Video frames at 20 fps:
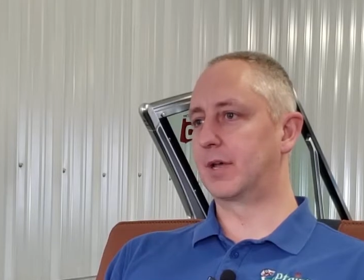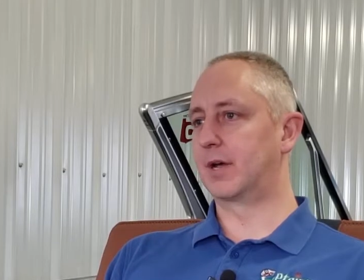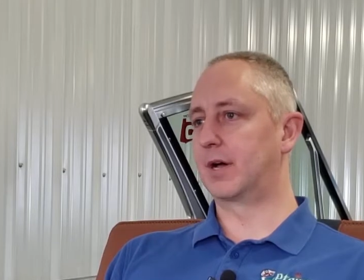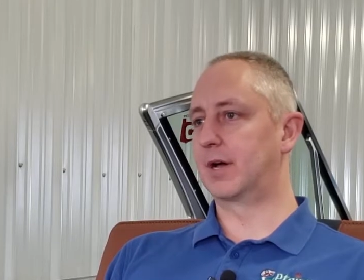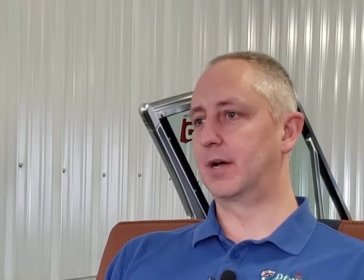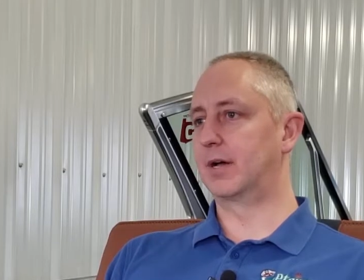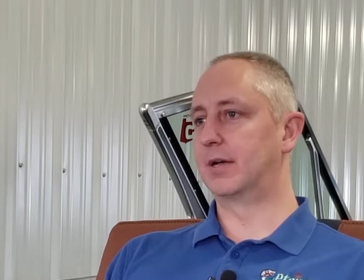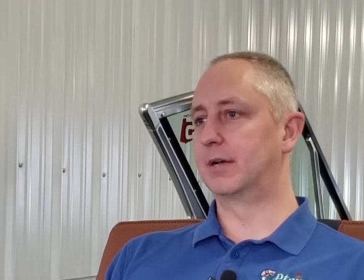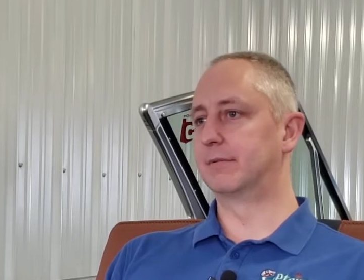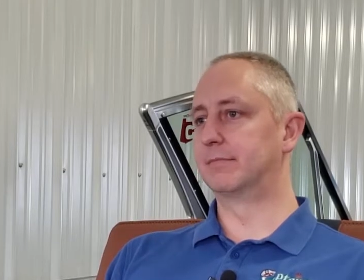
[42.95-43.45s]

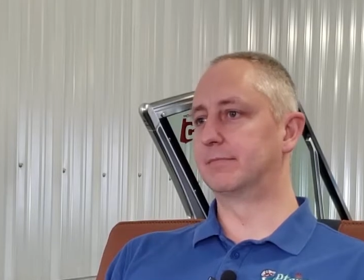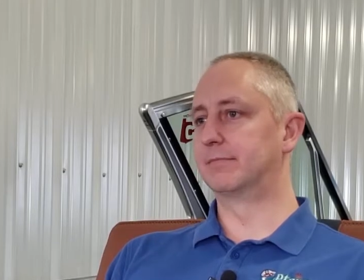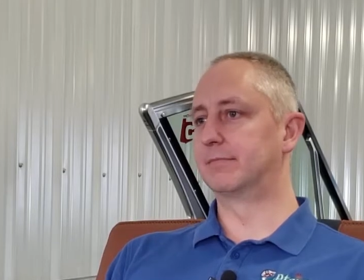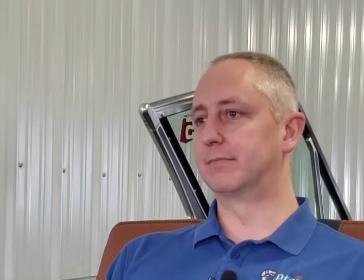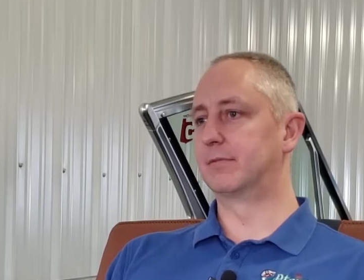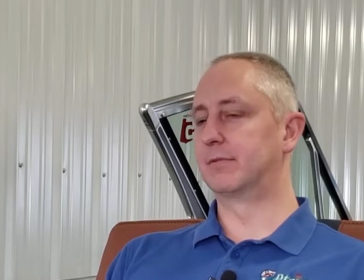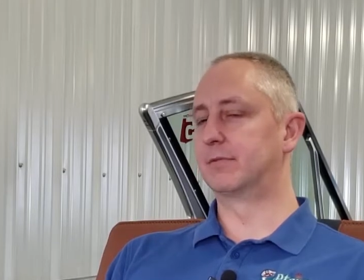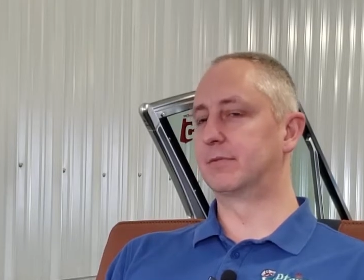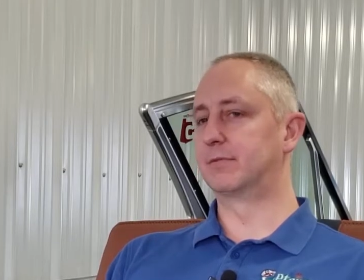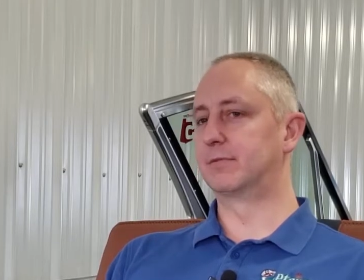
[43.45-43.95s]
I
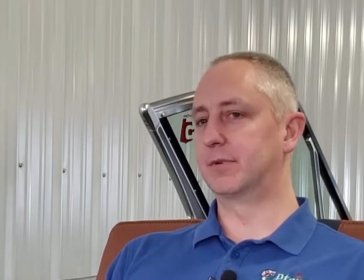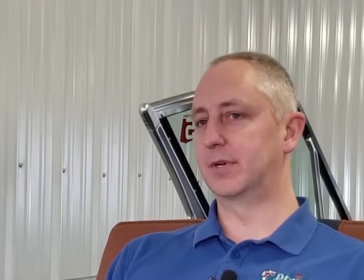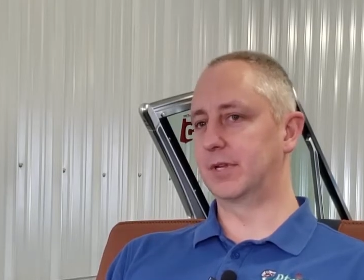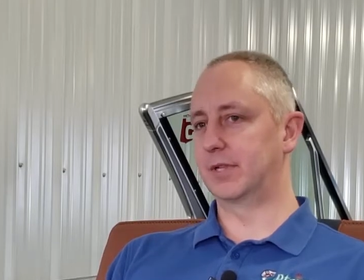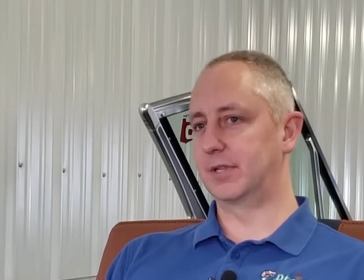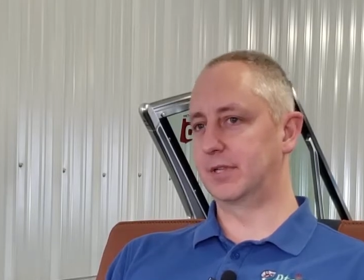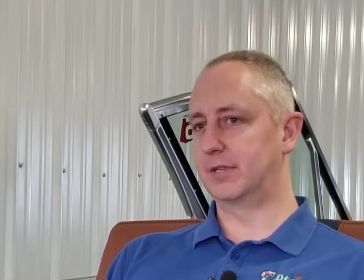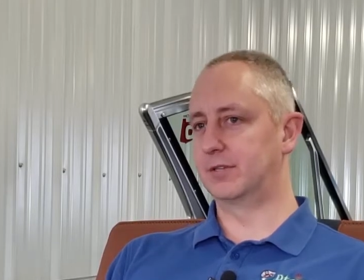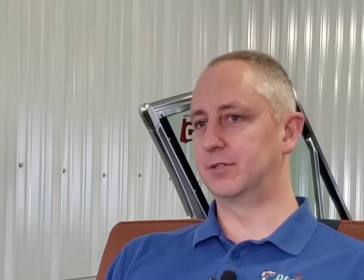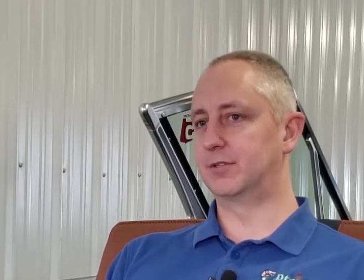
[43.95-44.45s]

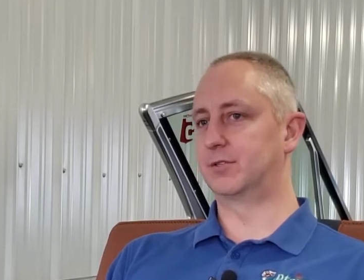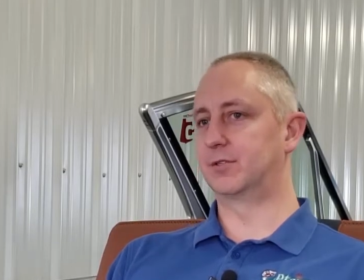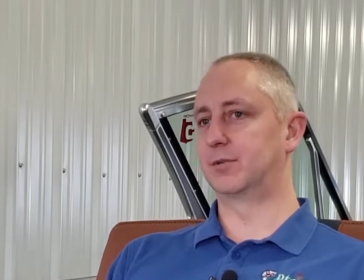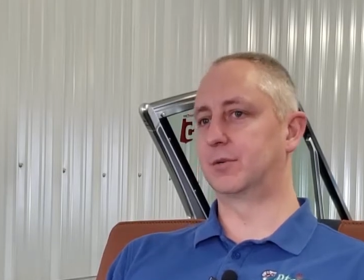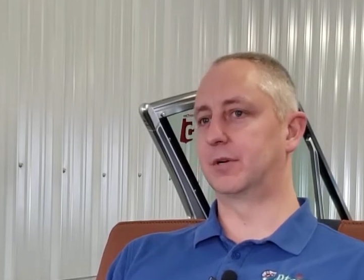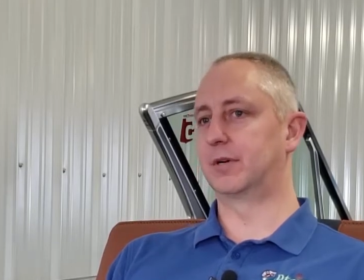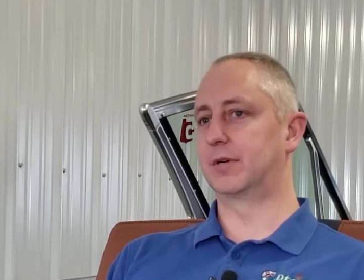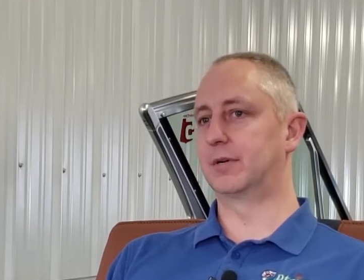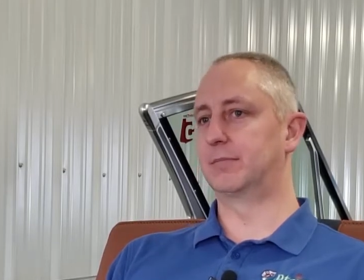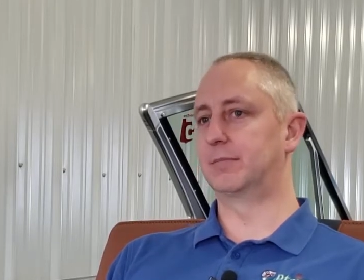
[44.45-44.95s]
really
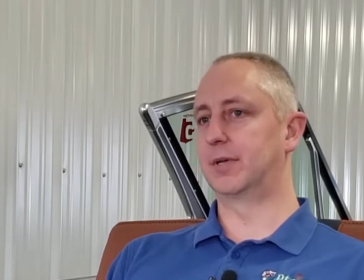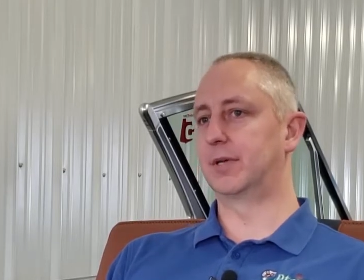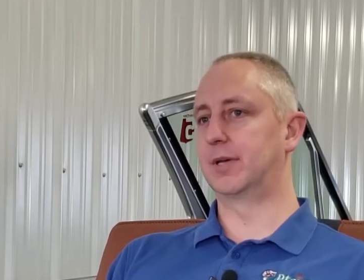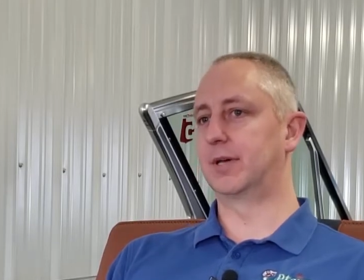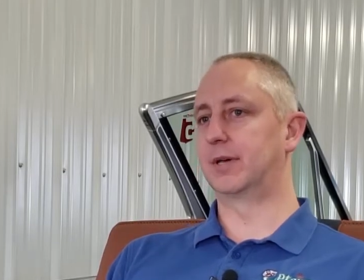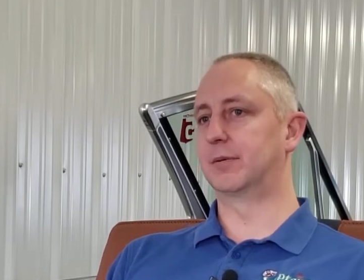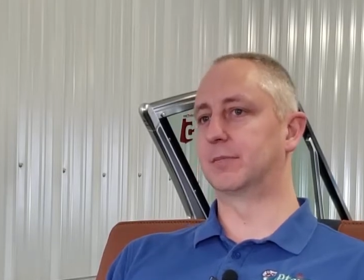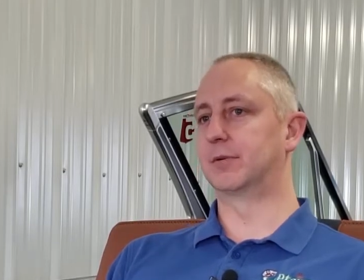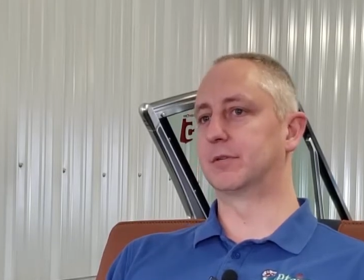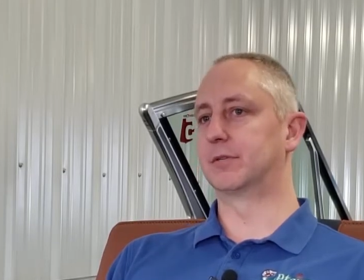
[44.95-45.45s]
enjoy being
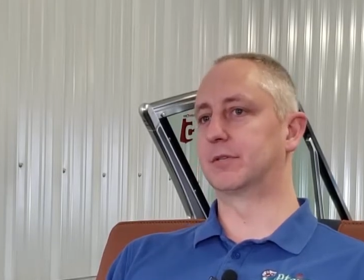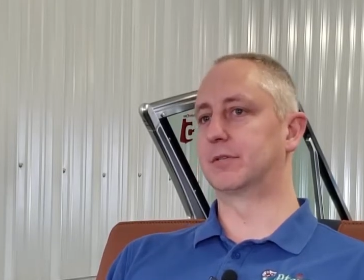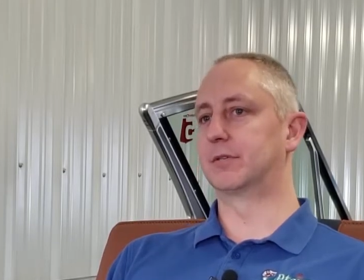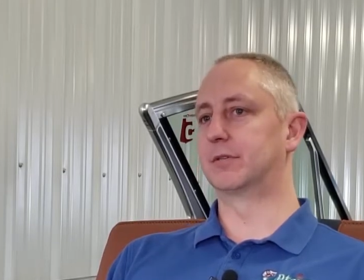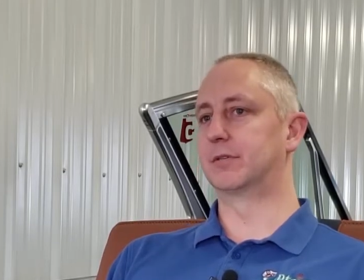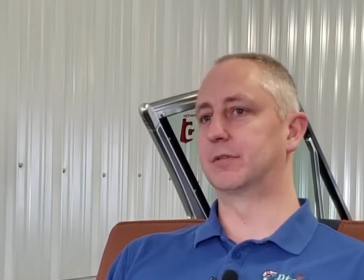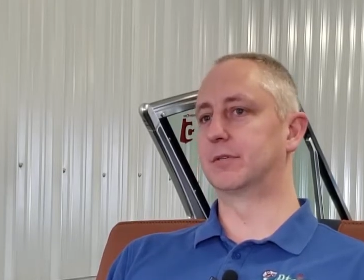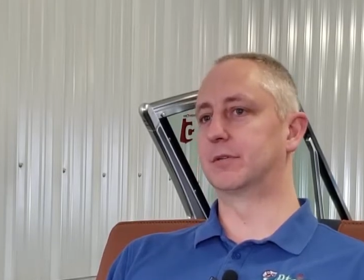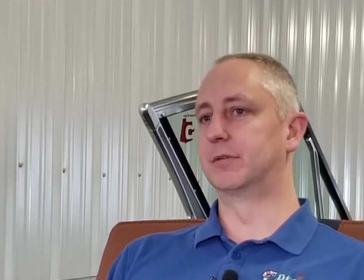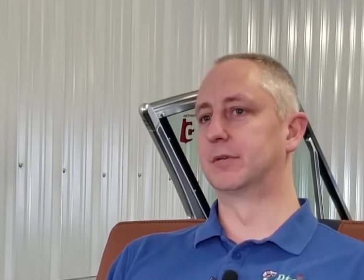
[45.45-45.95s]
able
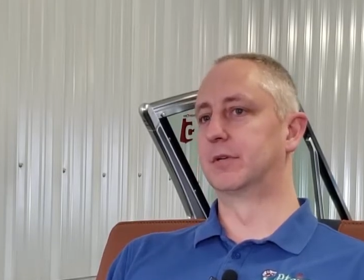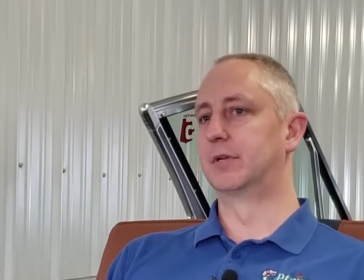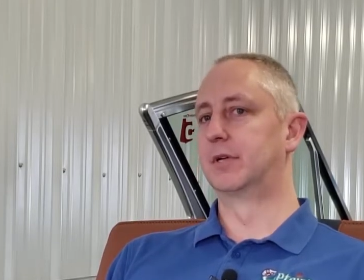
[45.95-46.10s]
to